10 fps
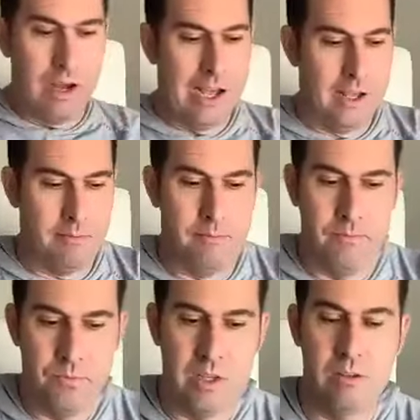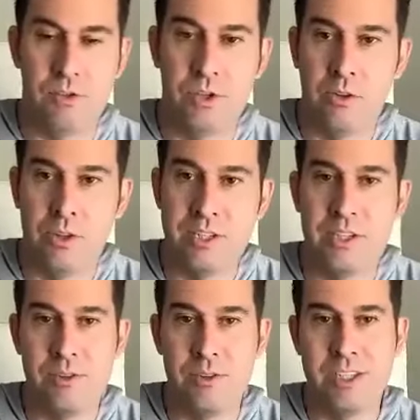um, so this
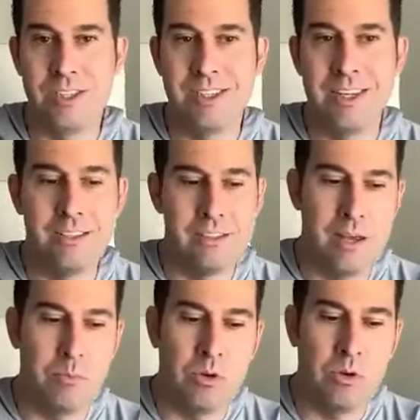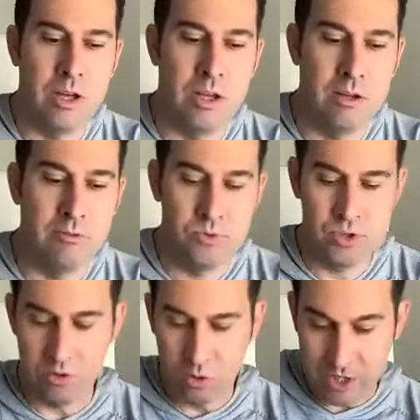is this is an example of
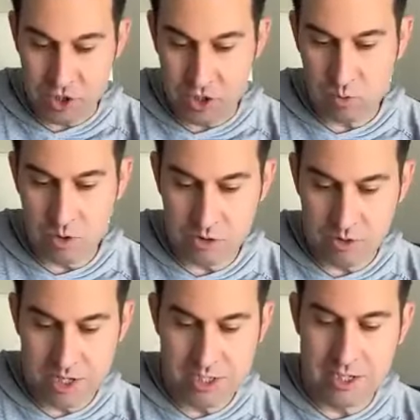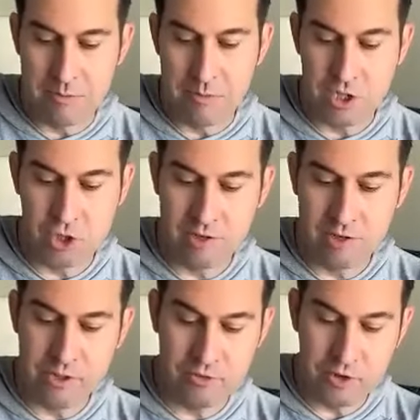so questions one through 18. I'm not sure
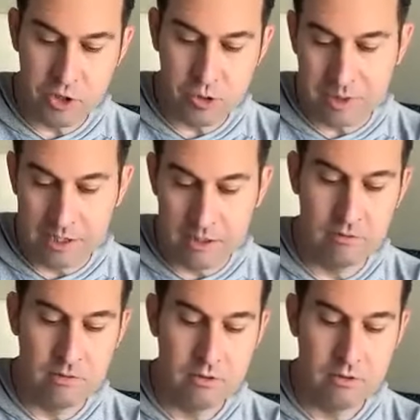if it's for you, but